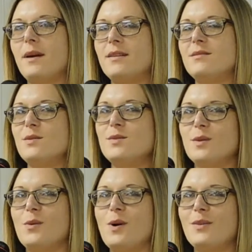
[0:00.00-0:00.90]
I use
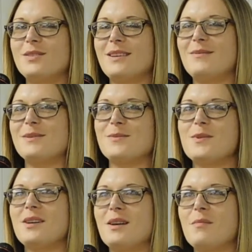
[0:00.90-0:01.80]
the quotes, I wasn't
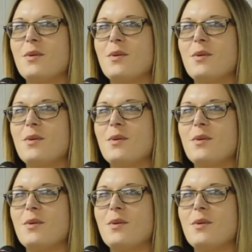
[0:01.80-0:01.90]
working in a